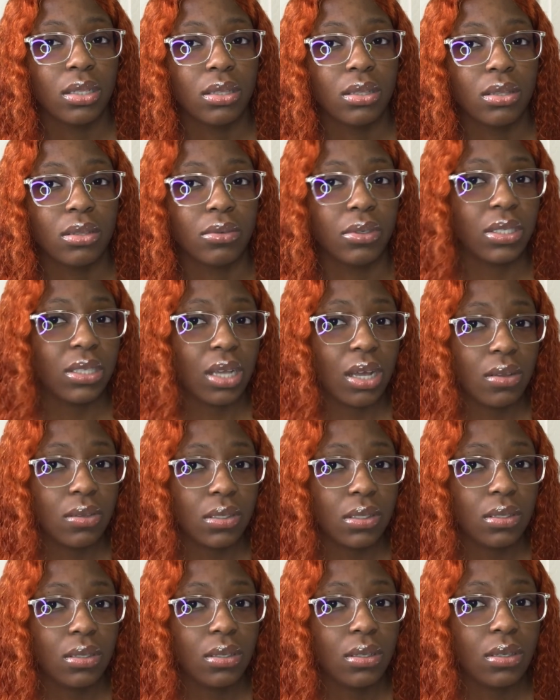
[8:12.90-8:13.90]
$3,000,
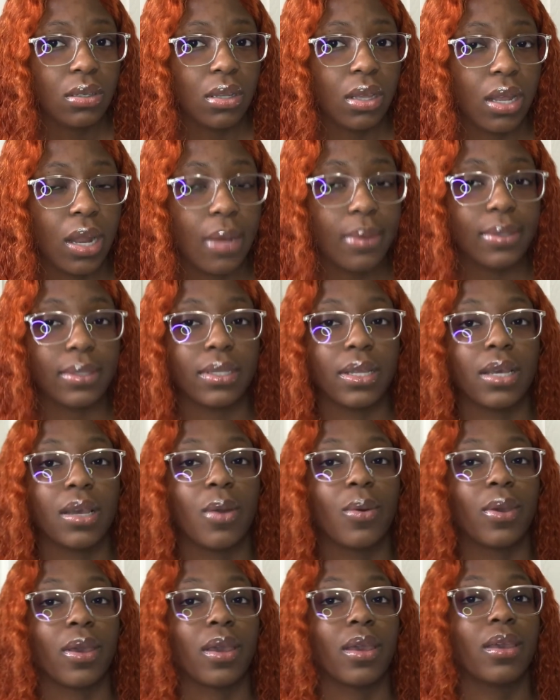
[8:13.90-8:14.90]
and I was like,
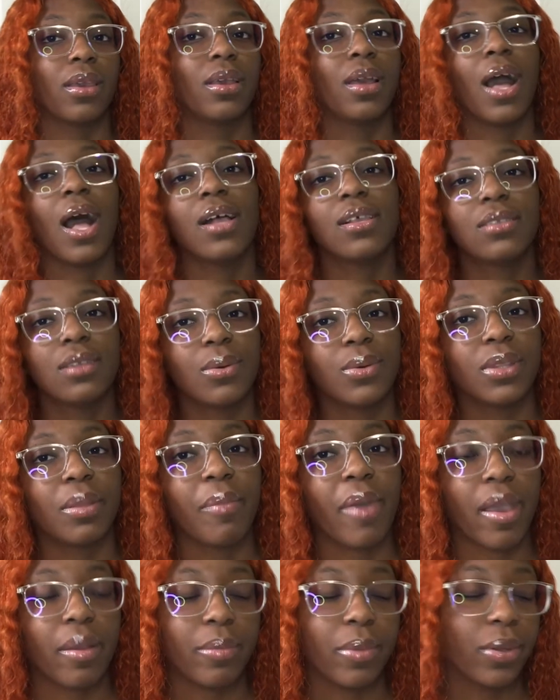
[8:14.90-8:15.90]
okay, I'll start with the
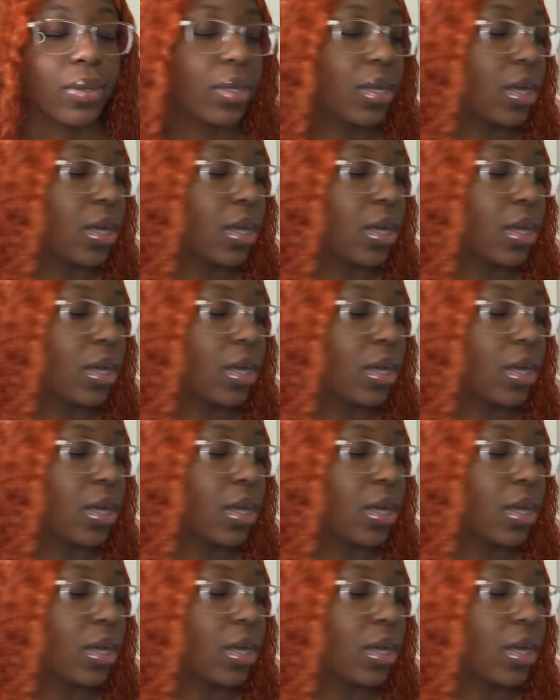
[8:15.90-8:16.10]
MacBook.